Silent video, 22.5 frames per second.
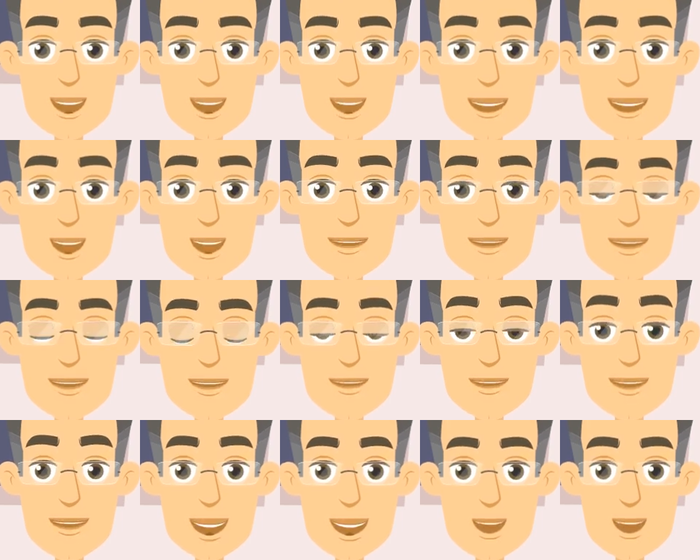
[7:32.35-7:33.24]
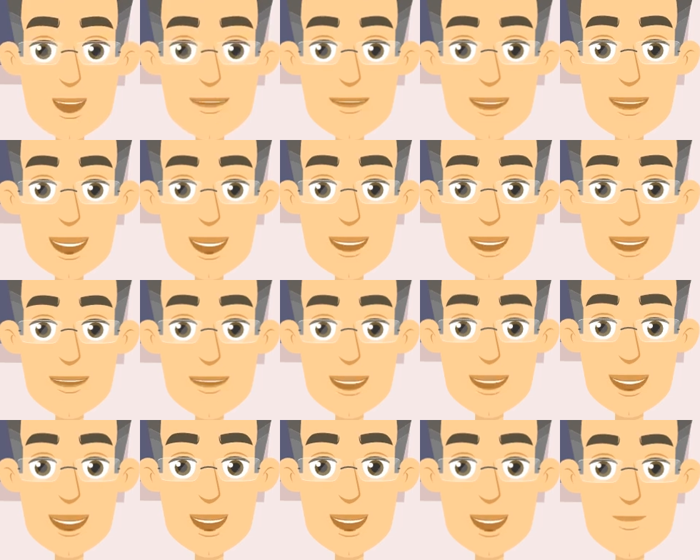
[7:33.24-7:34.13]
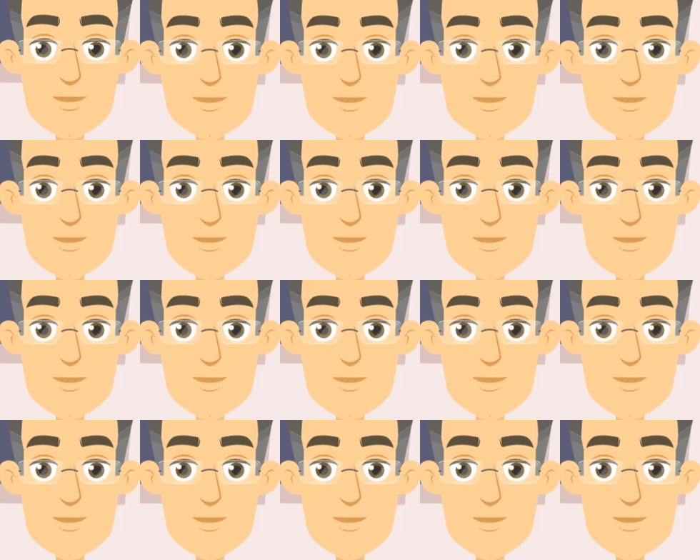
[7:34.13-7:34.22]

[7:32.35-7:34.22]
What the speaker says: determine the extent of the injury